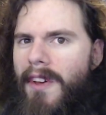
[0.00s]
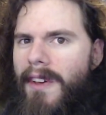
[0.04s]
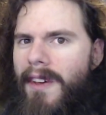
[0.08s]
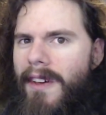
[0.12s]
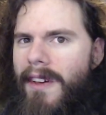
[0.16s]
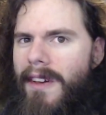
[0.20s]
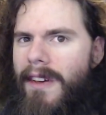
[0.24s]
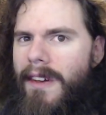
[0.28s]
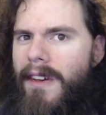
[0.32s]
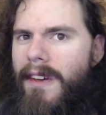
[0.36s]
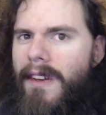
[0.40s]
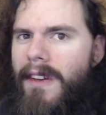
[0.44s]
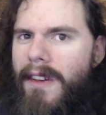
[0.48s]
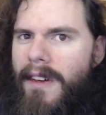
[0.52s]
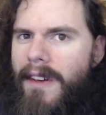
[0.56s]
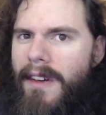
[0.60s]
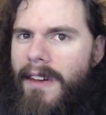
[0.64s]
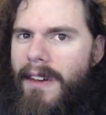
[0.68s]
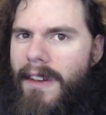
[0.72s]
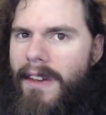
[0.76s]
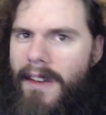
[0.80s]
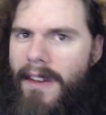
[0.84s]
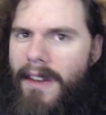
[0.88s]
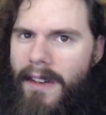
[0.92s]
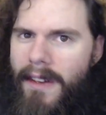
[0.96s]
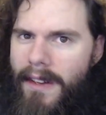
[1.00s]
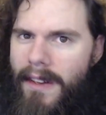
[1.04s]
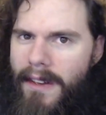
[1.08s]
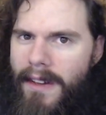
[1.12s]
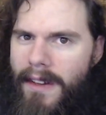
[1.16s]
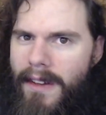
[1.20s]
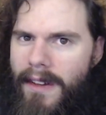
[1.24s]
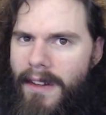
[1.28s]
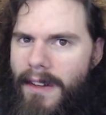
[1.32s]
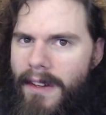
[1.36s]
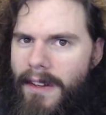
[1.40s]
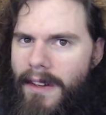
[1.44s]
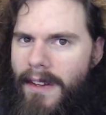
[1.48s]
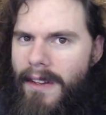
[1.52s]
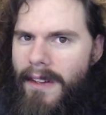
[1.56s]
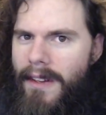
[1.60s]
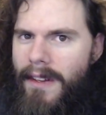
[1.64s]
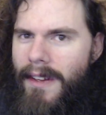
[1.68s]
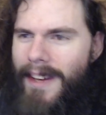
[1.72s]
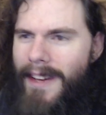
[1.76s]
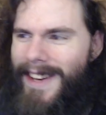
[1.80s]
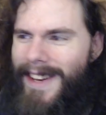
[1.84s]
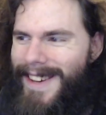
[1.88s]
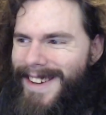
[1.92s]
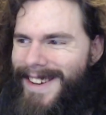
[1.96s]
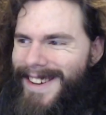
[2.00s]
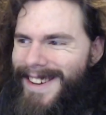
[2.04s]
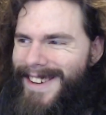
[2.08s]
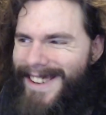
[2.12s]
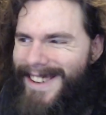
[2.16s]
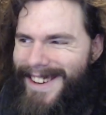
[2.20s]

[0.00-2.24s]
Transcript: Nobody speaks.